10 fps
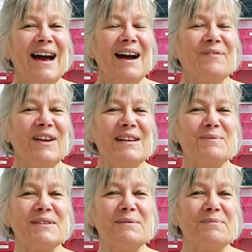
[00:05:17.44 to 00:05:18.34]
I felt
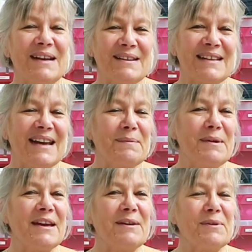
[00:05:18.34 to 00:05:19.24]
it was sometimes like
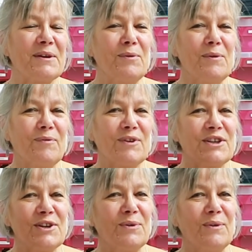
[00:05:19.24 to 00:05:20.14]
being with a
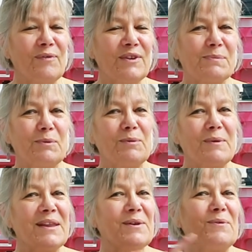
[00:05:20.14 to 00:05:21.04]
goldfish in a goldfish bowl
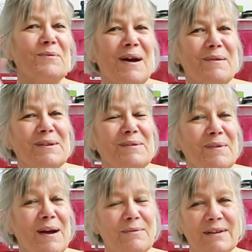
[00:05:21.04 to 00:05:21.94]
where they go round and
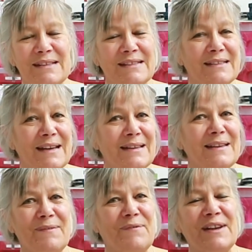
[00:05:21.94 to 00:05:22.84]
round,
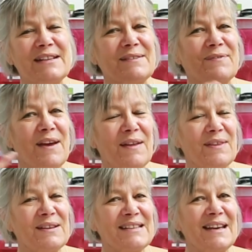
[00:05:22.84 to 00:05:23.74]
and you feel as if
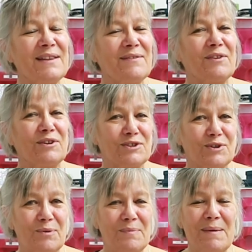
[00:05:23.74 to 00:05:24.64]
they say that they've got
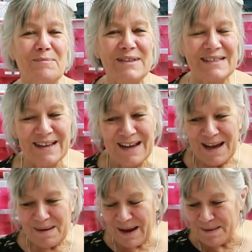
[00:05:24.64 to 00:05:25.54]
short memories.
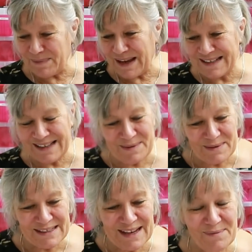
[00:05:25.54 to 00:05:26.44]
And bless her, it
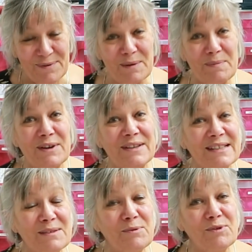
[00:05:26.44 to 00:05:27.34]
was dead funny, because
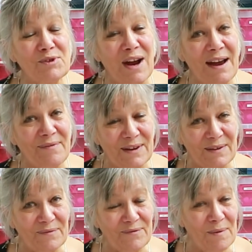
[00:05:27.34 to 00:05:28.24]
as we were
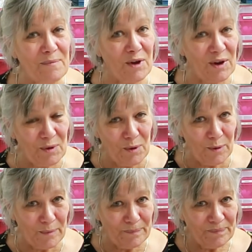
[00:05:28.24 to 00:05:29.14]
driving from her
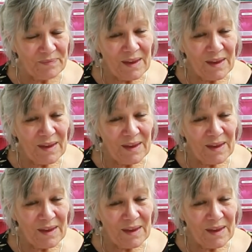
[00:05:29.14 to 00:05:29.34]
home,